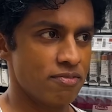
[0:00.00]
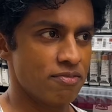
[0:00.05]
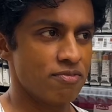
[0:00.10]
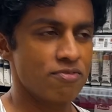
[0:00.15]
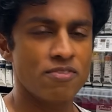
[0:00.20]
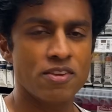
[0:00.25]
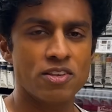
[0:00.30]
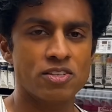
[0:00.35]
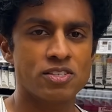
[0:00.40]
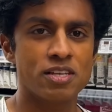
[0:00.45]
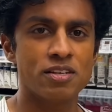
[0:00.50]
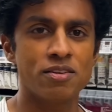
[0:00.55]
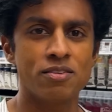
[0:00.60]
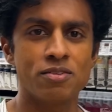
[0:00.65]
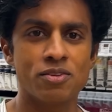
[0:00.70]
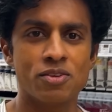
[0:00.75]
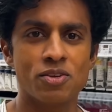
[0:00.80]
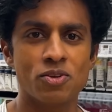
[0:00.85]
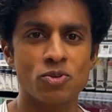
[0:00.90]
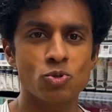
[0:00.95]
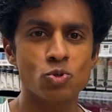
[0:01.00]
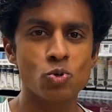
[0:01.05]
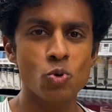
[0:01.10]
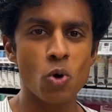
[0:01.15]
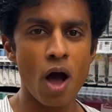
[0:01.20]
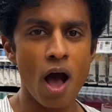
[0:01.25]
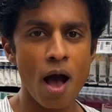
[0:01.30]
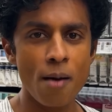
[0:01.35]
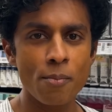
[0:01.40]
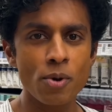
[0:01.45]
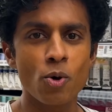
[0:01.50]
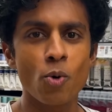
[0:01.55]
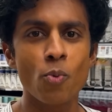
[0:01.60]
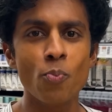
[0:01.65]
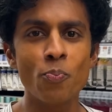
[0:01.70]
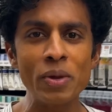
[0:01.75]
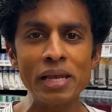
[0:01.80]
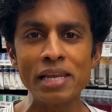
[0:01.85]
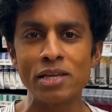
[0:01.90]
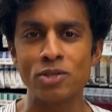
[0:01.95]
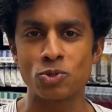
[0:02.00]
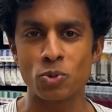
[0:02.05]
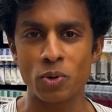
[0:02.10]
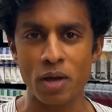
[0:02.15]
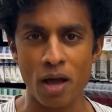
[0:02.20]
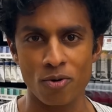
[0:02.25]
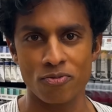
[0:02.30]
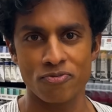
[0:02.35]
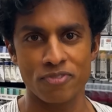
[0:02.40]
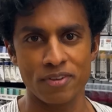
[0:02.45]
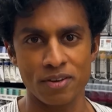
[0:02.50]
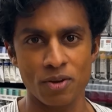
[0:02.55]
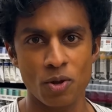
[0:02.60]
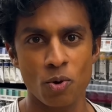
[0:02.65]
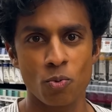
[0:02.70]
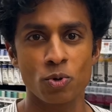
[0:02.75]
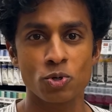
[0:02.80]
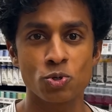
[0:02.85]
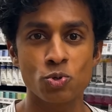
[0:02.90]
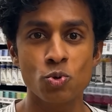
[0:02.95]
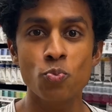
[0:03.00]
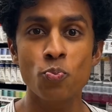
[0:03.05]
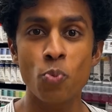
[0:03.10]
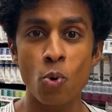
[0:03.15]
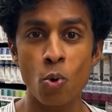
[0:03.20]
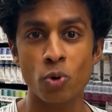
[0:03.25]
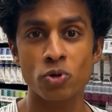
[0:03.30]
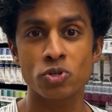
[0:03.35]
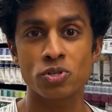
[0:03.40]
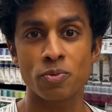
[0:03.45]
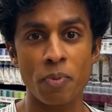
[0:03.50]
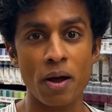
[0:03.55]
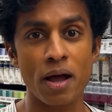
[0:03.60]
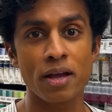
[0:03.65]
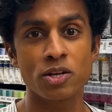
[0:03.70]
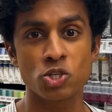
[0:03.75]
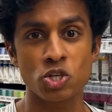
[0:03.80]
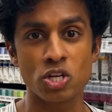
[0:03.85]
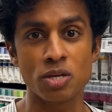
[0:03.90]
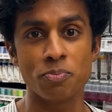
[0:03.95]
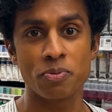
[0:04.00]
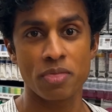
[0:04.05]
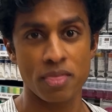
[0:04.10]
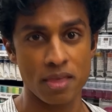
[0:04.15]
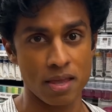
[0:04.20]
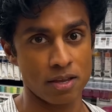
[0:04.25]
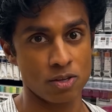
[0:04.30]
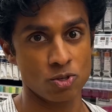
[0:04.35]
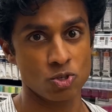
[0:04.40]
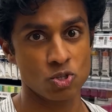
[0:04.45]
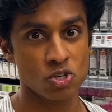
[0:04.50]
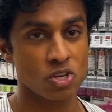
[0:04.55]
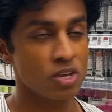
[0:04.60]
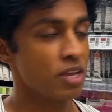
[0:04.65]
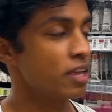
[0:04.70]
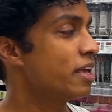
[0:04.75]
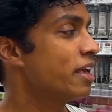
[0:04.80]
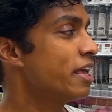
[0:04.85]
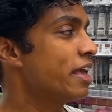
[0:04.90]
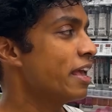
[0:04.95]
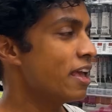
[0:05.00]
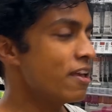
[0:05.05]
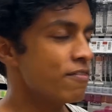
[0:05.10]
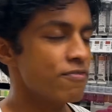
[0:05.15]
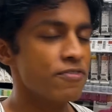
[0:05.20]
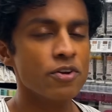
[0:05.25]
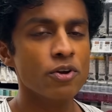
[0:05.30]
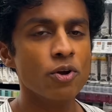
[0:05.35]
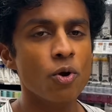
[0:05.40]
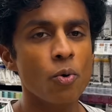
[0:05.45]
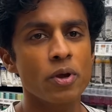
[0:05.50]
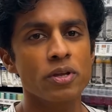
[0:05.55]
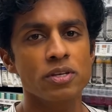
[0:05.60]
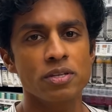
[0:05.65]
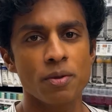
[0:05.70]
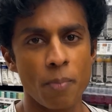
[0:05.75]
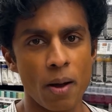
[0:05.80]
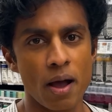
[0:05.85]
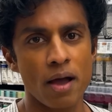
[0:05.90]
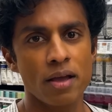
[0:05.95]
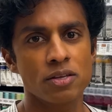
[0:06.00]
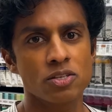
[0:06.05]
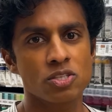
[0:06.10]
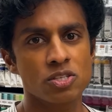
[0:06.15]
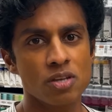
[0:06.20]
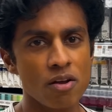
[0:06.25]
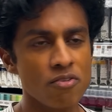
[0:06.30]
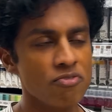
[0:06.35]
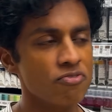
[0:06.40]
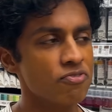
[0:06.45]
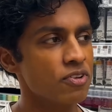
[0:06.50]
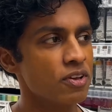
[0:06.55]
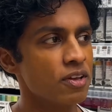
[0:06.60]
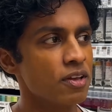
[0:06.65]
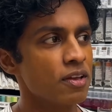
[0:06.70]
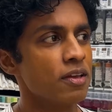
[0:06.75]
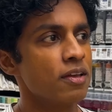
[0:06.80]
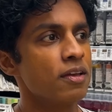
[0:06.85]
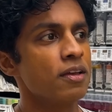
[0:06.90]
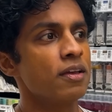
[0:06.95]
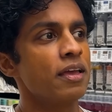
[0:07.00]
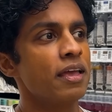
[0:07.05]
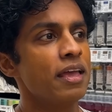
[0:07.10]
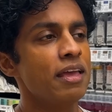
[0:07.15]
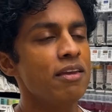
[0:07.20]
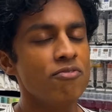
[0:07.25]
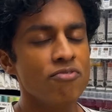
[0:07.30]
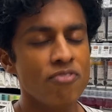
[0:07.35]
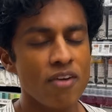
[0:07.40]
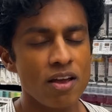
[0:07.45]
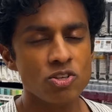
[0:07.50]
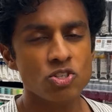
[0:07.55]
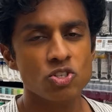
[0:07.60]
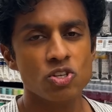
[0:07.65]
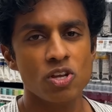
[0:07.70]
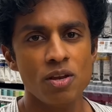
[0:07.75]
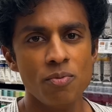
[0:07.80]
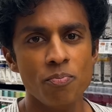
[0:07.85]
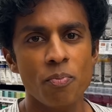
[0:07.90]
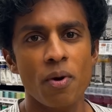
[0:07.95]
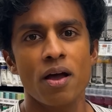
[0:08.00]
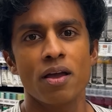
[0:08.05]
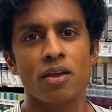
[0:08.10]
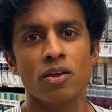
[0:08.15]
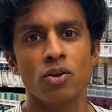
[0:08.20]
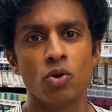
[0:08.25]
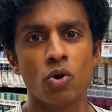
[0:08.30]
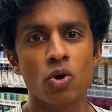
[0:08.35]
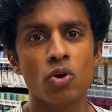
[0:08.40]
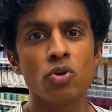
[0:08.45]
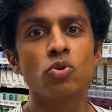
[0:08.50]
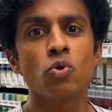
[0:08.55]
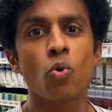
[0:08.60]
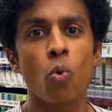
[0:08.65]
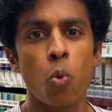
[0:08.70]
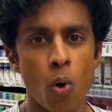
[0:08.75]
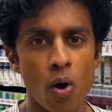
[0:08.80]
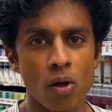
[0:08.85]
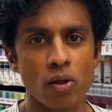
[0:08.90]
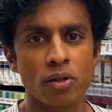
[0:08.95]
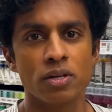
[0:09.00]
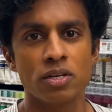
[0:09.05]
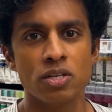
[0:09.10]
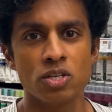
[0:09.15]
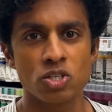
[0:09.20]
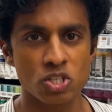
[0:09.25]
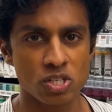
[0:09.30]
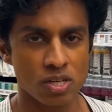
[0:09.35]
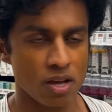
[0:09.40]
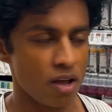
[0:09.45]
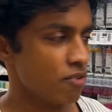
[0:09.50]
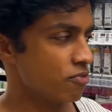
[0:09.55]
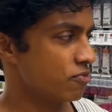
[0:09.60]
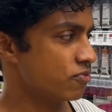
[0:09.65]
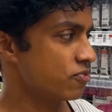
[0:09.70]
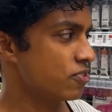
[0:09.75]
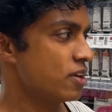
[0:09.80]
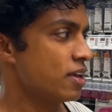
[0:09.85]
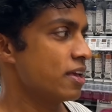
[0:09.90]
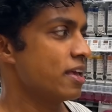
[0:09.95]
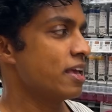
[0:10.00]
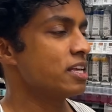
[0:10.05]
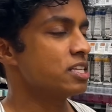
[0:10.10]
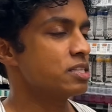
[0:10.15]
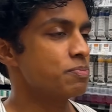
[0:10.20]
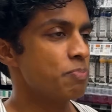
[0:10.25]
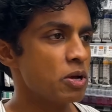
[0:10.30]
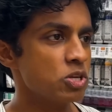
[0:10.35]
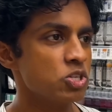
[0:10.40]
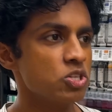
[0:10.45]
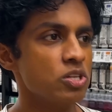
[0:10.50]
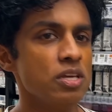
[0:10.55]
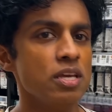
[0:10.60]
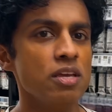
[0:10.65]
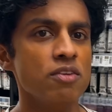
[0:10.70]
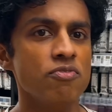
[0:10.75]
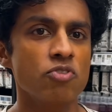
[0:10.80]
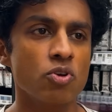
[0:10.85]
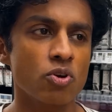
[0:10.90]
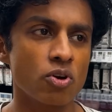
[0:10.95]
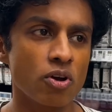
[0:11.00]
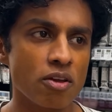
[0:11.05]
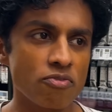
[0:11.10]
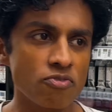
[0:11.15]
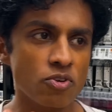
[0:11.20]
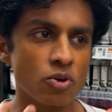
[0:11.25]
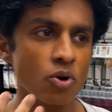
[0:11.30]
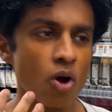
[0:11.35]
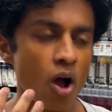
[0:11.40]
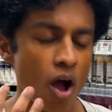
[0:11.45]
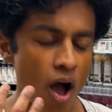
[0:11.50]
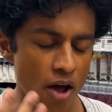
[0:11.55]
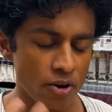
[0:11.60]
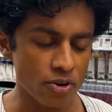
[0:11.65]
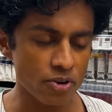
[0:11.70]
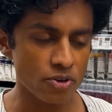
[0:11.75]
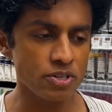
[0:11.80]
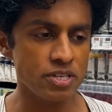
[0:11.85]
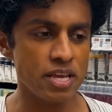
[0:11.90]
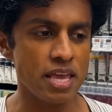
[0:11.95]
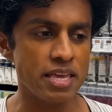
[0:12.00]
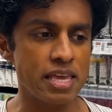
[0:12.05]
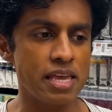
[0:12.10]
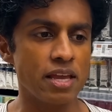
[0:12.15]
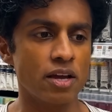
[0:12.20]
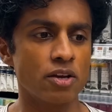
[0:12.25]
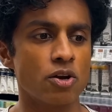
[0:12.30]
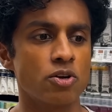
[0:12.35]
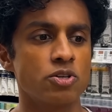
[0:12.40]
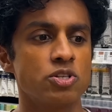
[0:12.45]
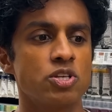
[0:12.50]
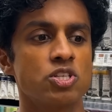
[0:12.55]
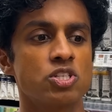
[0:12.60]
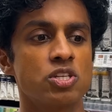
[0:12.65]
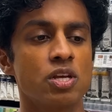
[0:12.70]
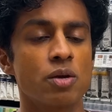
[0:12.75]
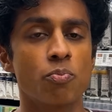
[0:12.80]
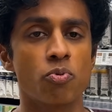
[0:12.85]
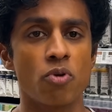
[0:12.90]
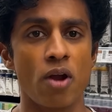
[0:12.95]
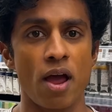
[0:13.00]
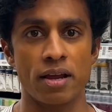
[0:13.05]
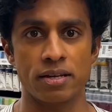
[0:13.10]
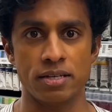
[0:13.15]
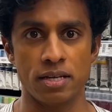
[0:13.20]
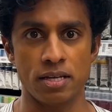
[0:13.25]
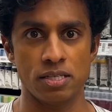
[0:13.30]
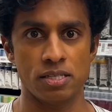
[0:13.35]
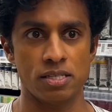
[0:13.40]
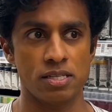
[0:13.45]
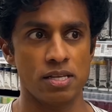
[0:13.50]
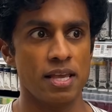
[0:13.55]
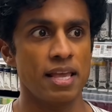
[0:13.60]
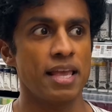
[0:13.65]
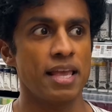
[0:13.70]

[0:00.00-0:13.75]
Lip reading: "Wir sind zu arme, billig zu kaufen." We're too poor to buy cheap things. If you're going to buy stuff, invest in buying good quality stuff, especially if you're undertaking an artistic practice